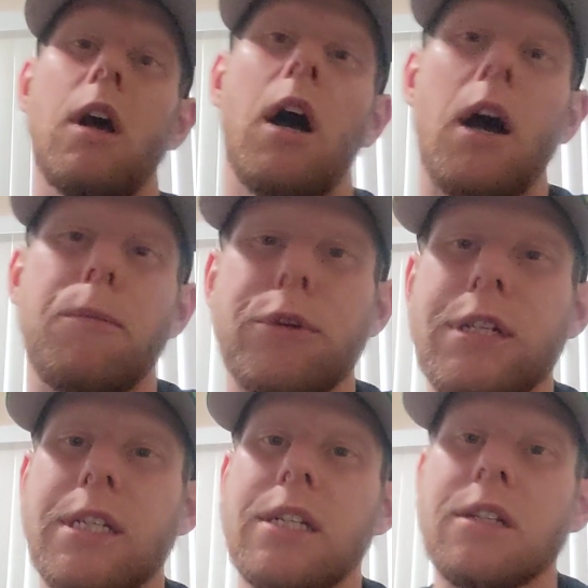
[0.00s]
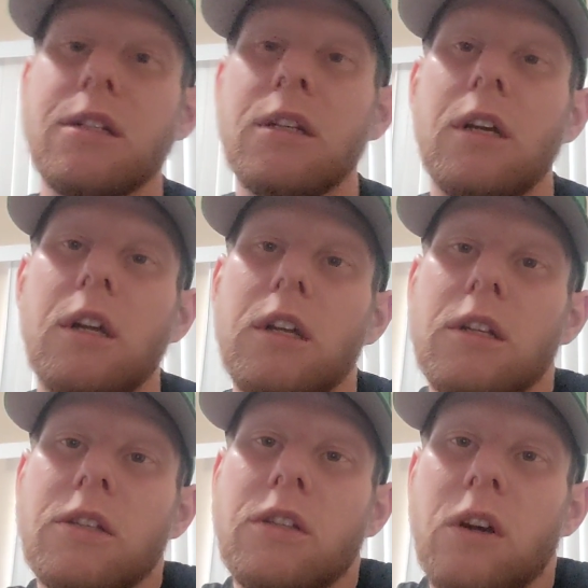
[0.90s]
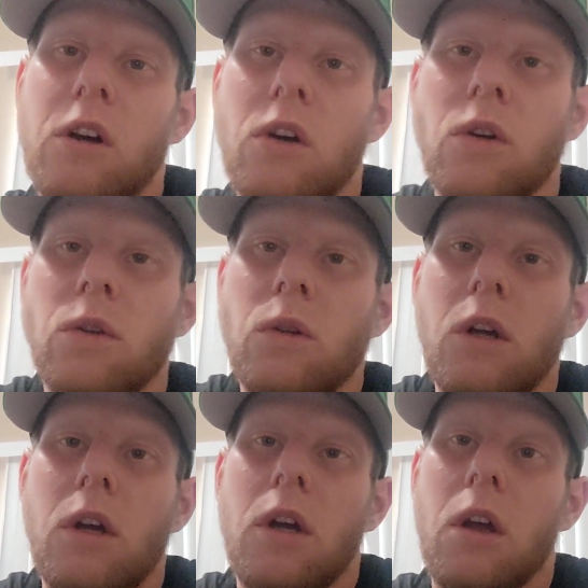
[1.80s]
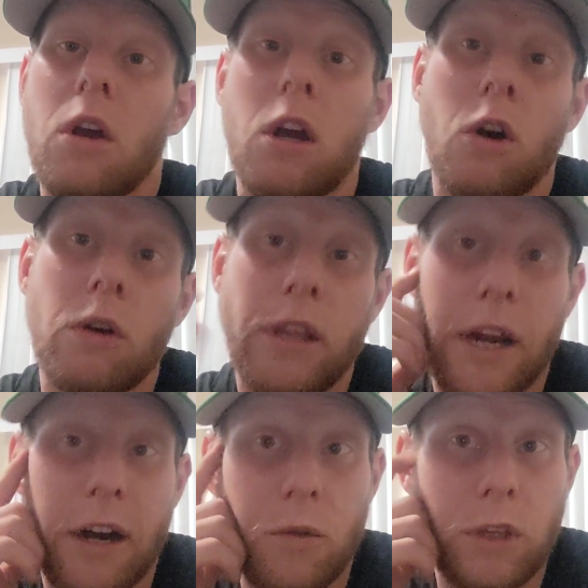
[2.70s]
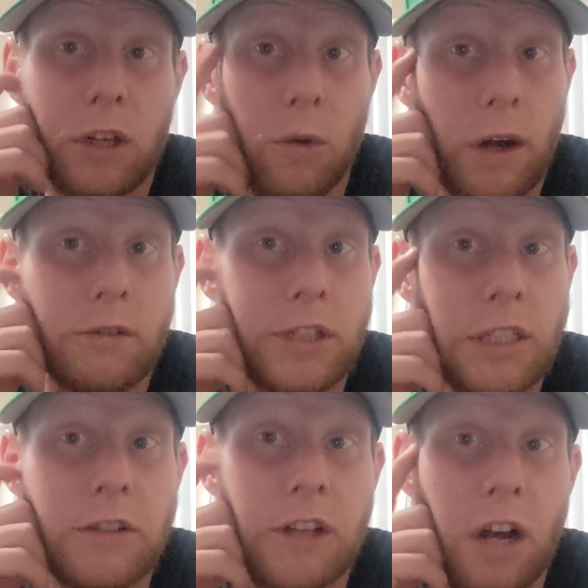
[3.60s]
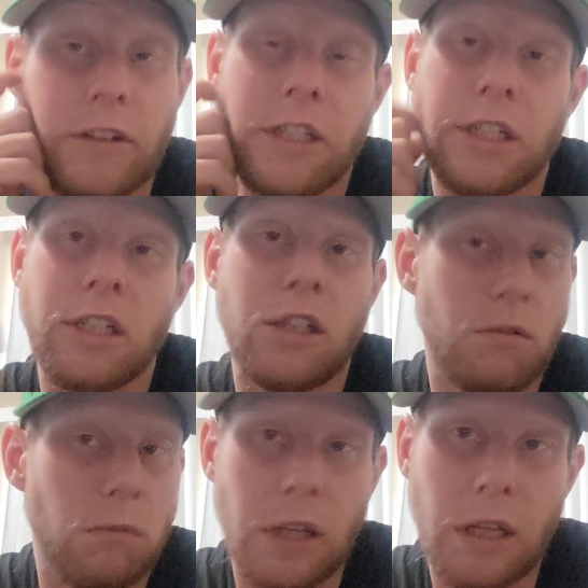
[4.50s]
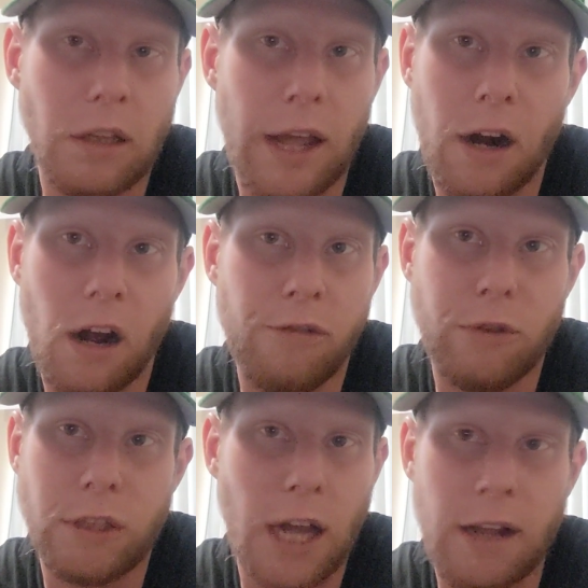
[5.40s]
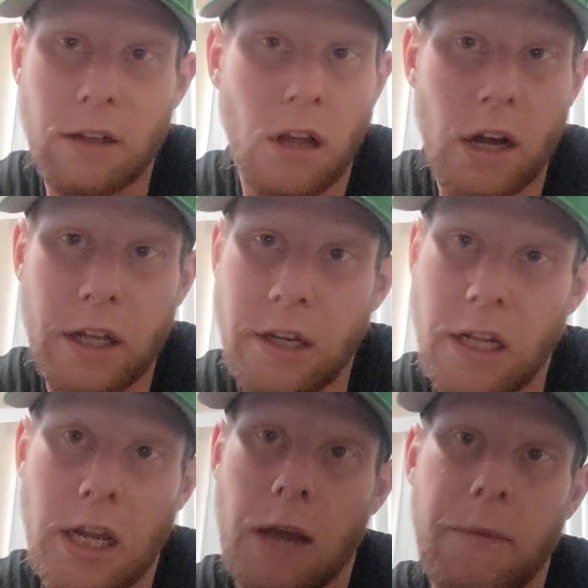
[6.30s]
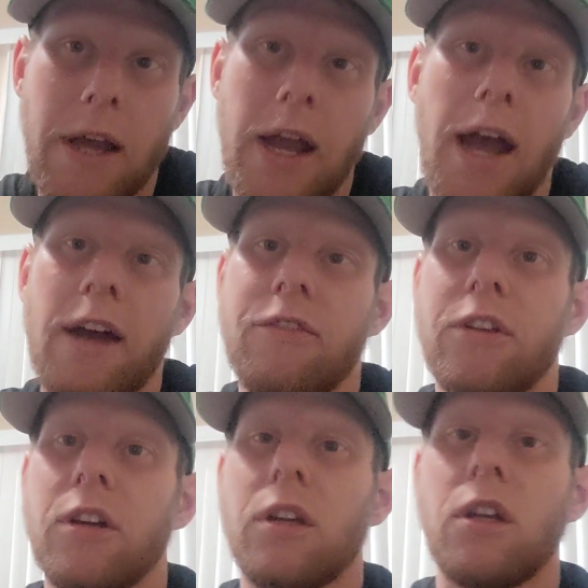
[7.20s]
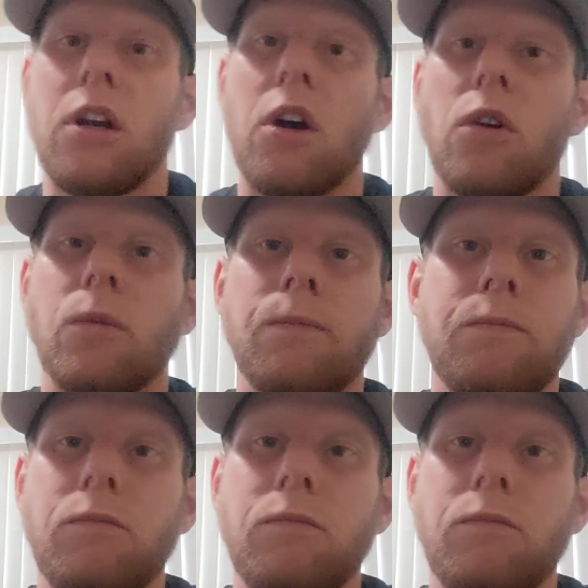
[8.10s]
preseason. So going there with our wide receivers, obviously, led off with Tyler Lockett and DK Metcalf, the